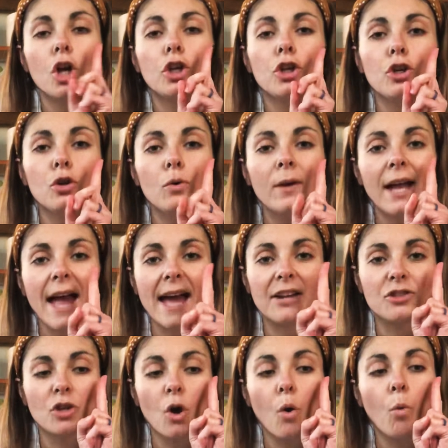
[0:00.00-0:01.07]
You
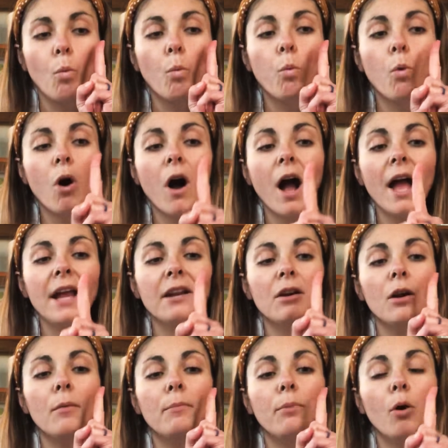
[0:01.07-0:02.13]
get 1
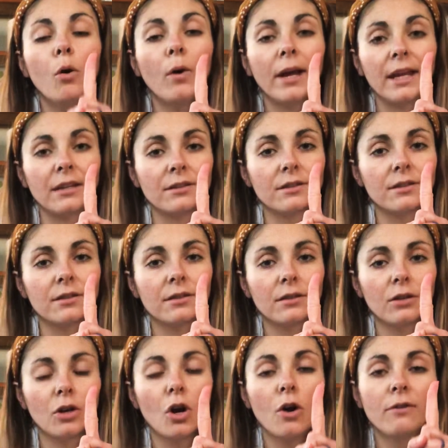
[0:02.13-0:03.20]
point
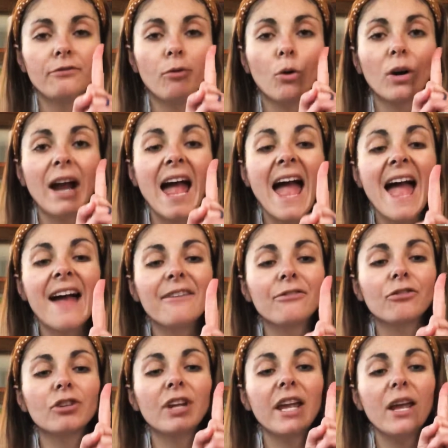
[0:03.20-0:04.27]
for
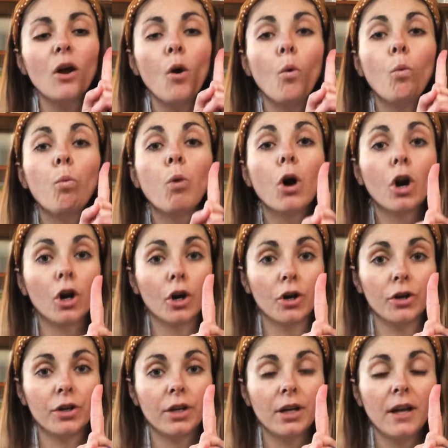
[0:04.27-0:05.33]
every
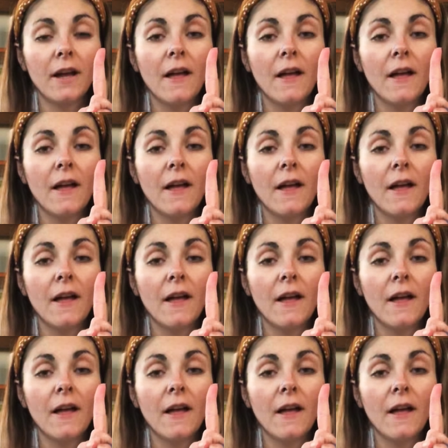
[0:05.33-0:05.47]
word